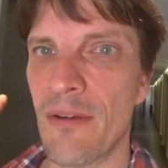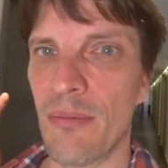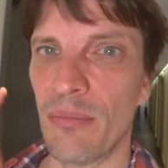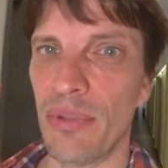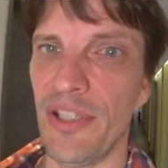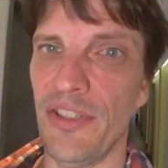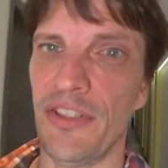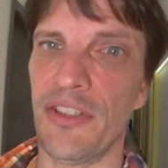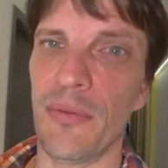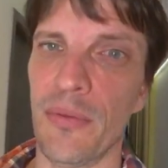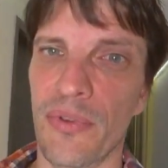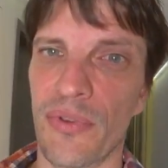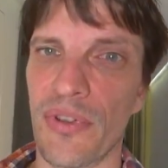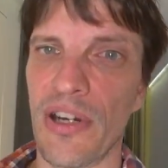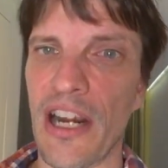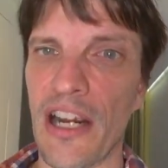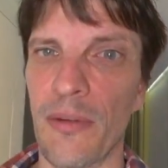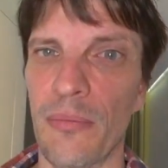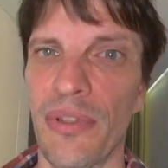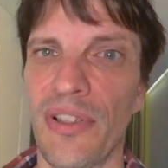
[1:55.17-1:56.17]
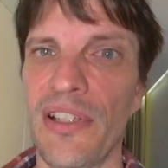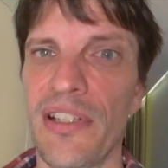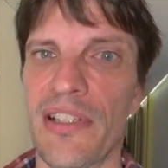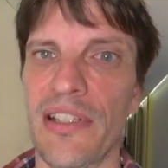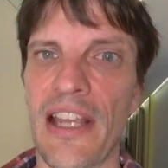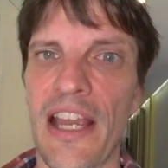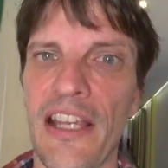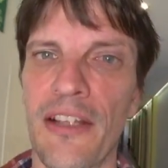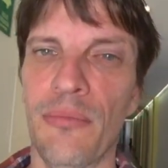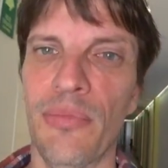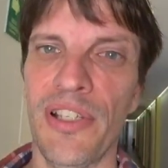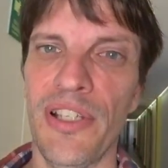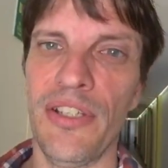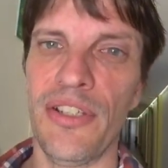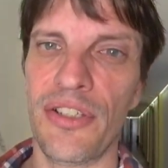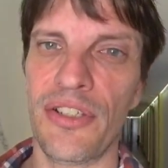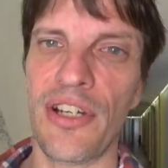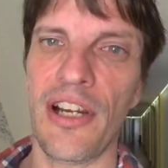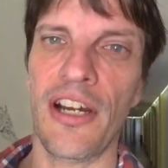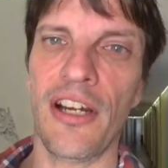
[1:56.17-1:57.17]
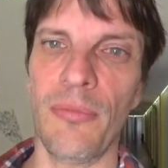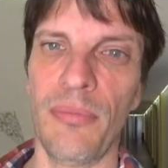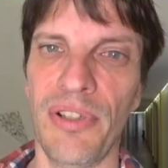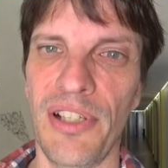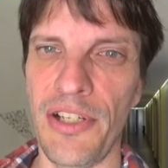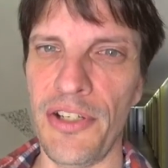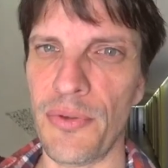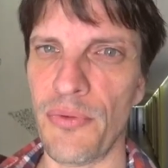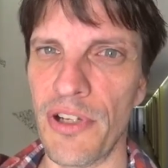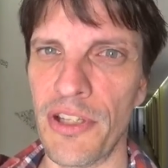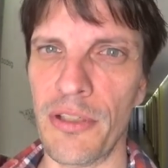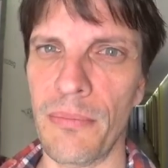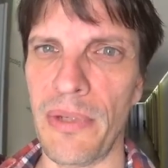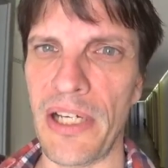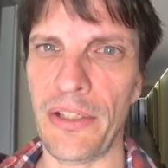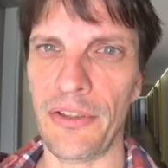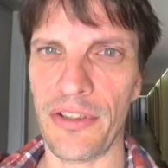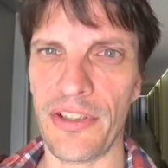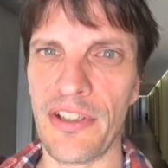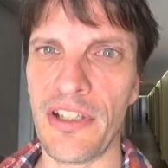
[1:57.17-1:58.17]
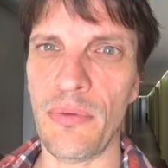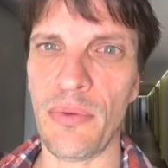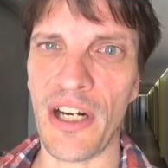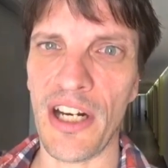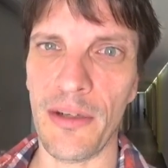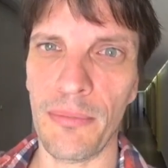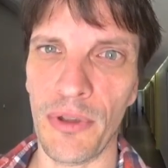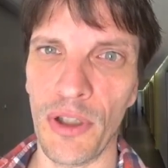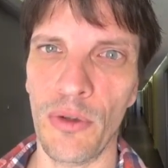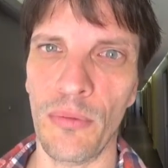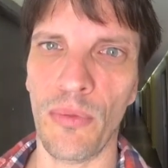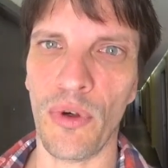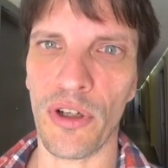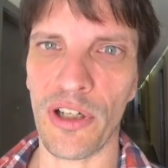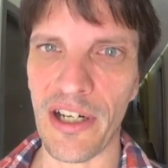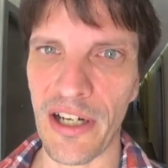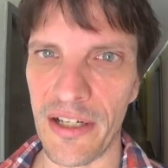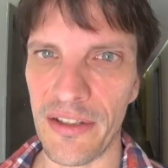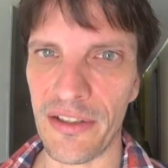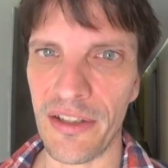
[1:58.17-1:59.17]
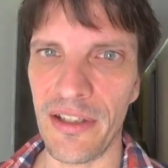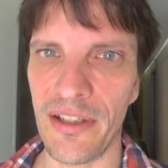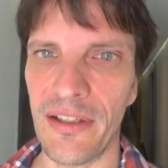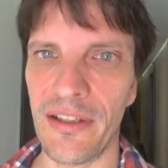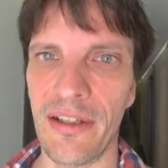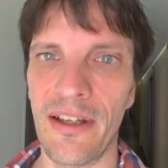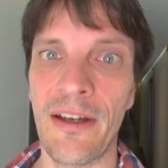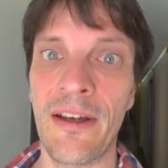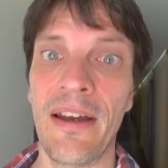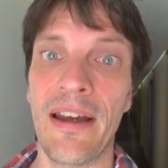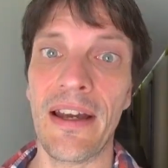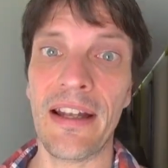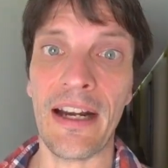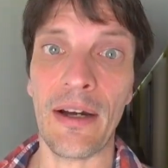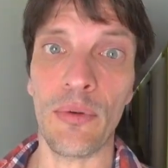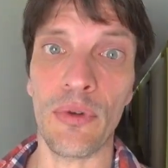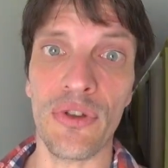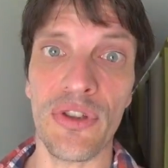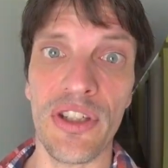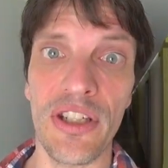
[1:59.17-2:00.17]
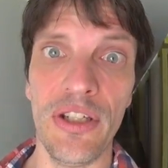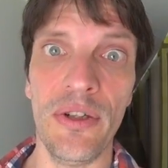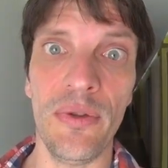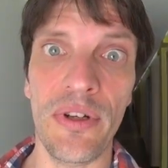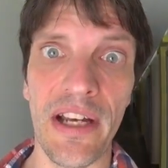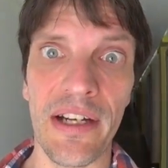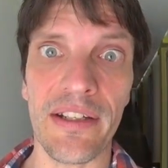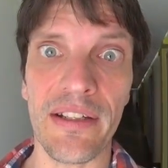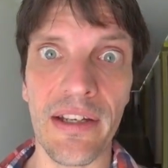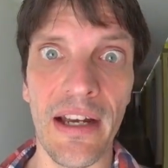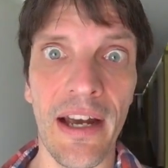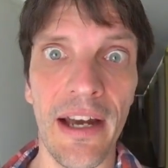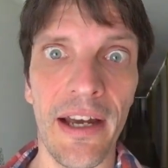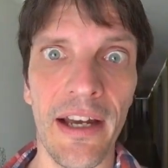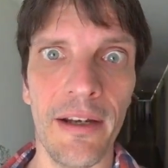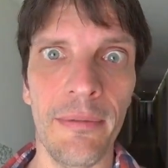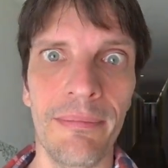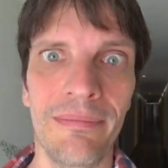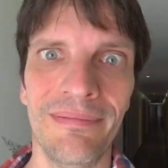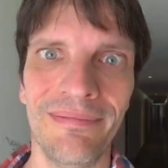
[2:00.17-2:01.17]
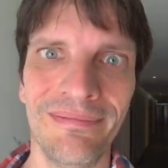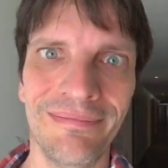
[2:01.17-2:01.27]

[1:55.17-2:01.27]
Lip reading: Please subscribe, please like, please share, please ring the bell to see when I upload more content, and I will see you next time.